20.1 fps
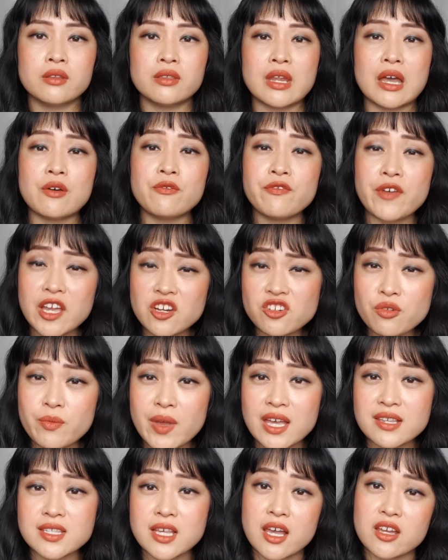Now,
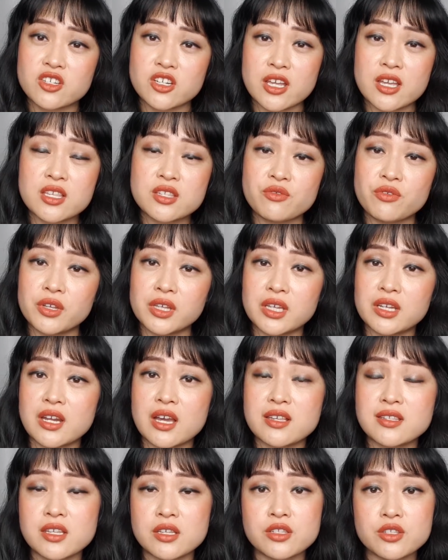facial massage is really
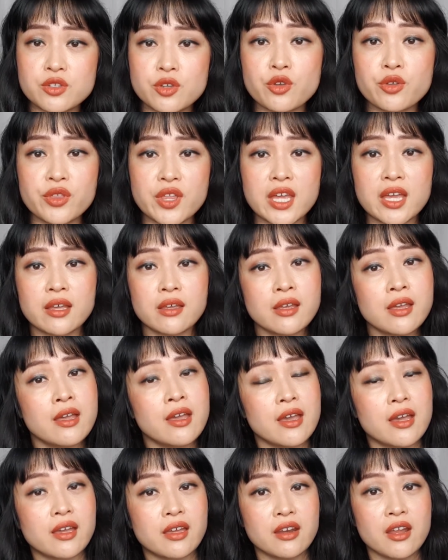nice and soothing,
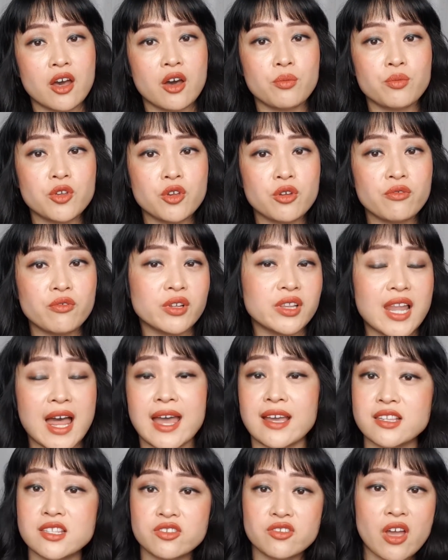it can help you
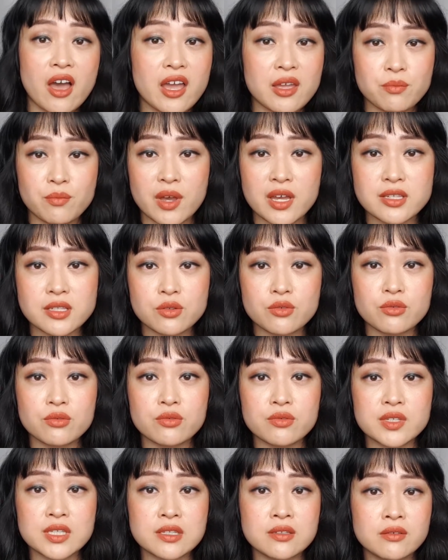relax tight
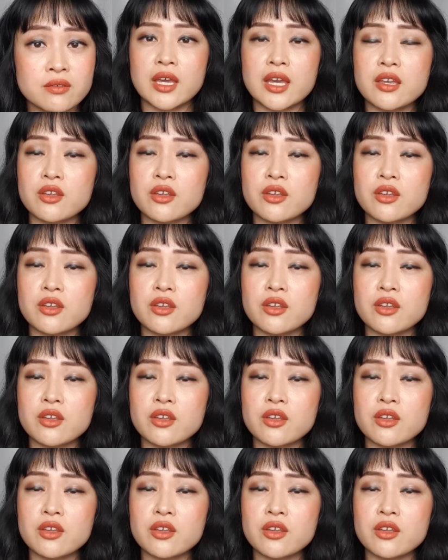muscles.